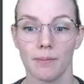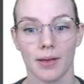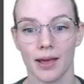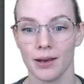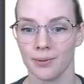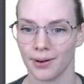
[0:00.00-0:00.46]

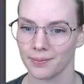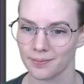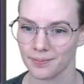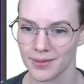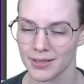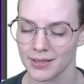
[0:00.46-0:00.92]
Anyway.
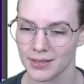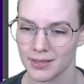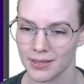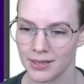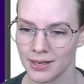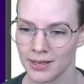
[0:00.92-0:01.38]

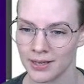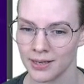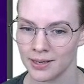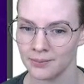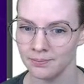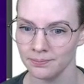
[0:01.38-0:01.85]

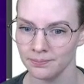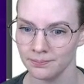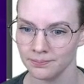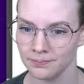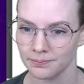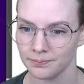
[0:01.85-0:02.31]

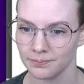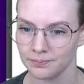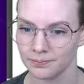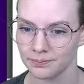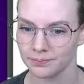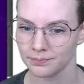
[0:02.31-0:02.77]

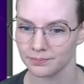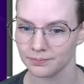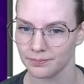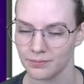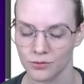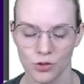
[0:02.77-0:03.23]

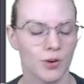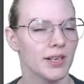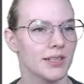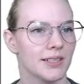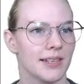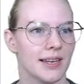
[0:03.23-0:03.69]
So it
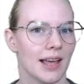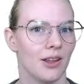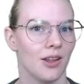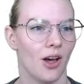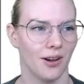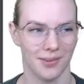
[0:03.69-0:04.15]
doesn't take that
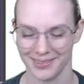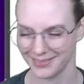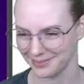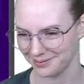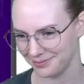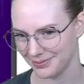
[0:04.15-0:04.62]
long,
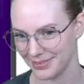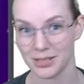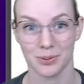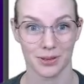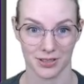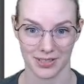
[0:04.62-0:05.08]
is
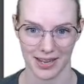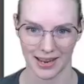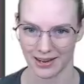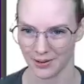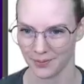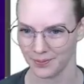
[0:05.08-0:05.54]
what they're saying here.